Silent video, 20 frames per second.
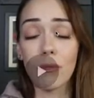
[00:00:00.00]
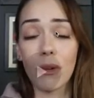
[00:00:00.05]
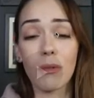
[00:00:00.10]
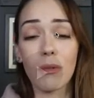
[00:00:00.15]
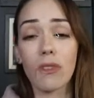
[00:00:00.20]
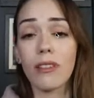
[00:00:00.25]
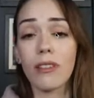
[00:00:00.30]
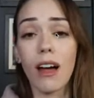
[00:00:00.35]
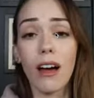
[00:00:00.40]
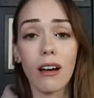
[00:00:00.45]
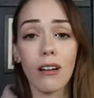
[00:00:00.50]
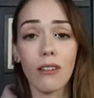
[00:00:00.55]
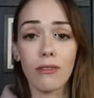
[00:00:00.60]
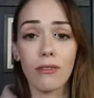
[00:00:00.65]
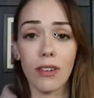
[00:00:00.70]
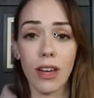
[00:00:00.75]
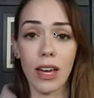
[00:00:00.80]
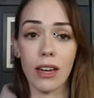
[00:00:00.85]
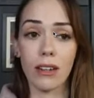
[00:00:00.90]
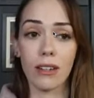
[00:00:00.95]
me with love
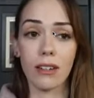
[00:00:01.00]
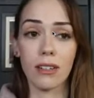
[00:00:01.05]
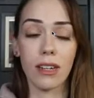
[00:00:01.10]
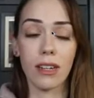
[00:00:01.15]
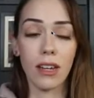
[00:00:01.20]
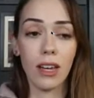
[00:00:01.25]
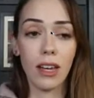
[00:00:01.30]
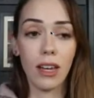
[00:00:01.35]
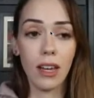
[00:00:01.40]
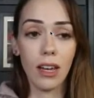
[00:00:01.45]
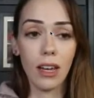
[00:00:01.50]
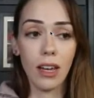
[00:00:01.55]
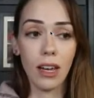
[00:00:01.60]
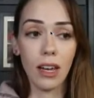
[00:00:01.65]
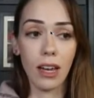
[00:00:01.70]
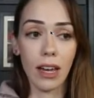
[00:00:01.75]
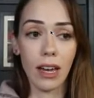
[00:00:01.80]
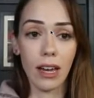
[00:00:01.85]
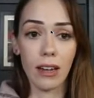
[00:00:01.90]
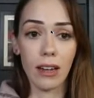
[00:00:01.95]
and
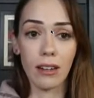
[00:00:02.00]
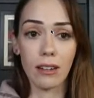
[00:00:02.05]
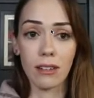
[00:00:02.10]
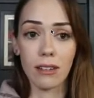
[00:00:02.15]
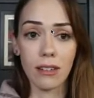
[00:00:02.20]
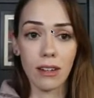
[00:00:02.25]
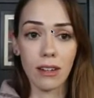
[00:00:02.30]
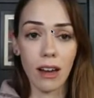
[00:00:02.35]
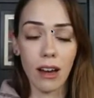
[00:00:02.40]
and